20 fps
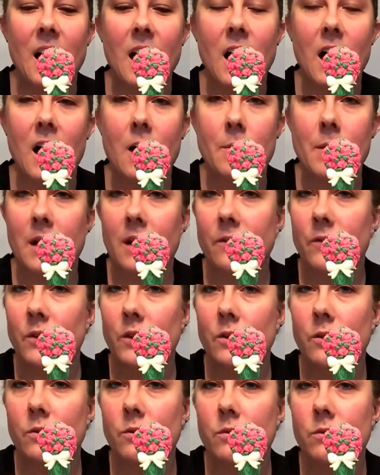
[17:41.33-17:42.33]
And if
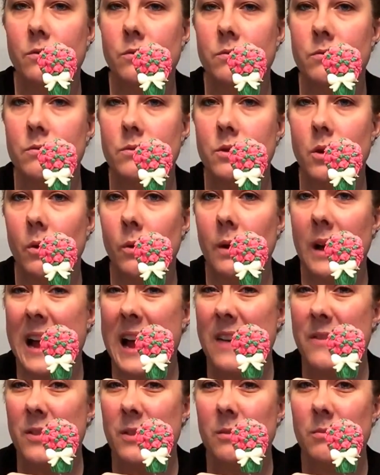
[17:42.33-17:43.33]
you don't
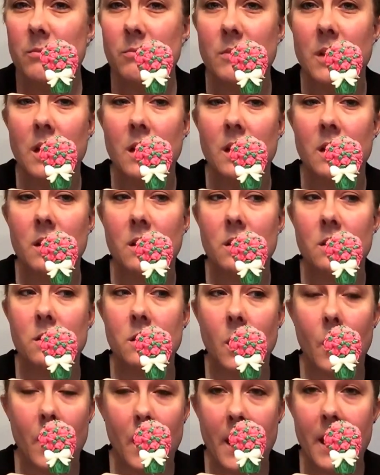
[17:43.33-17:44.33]
have them,
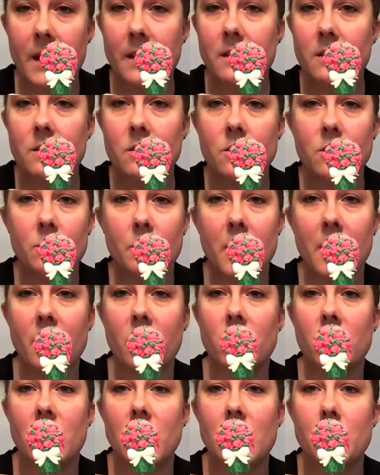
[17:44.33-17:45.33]
go ahead to
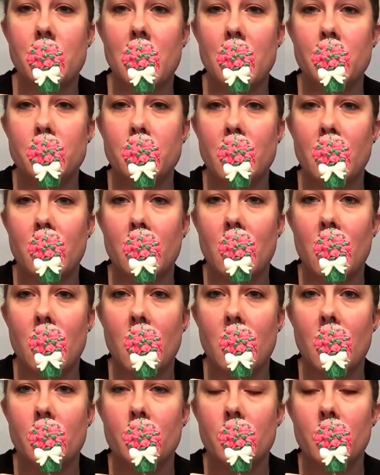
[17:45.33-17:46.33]

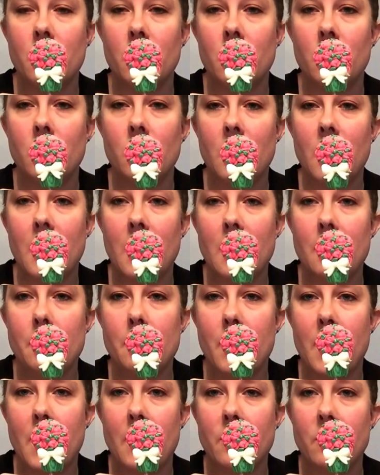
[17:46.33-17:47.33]
mylittlecakepop.com and
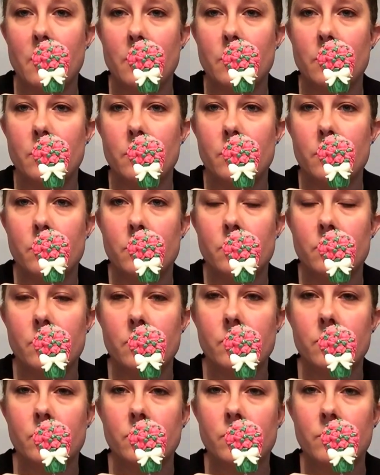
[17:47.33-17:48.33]
buy them
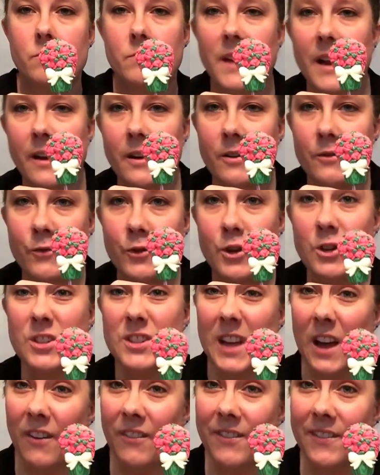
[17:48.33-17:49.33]
there for
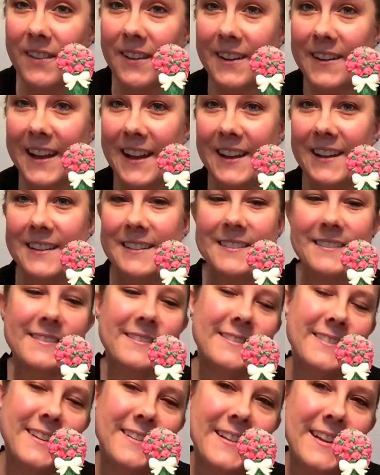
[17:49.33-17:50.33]
yourself. Okay?
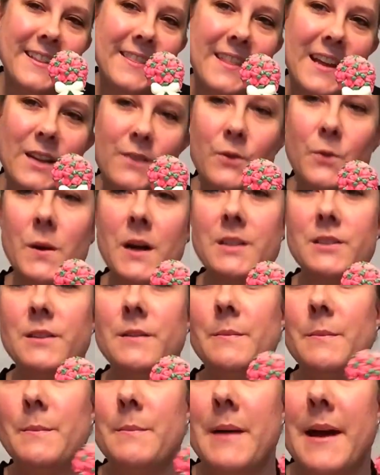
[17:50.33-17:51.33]
All right. Thanks for
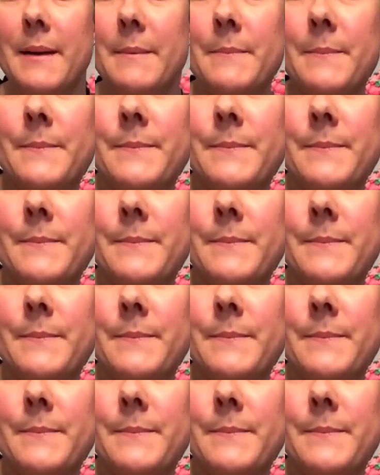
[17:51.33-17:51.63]
watching. Bye.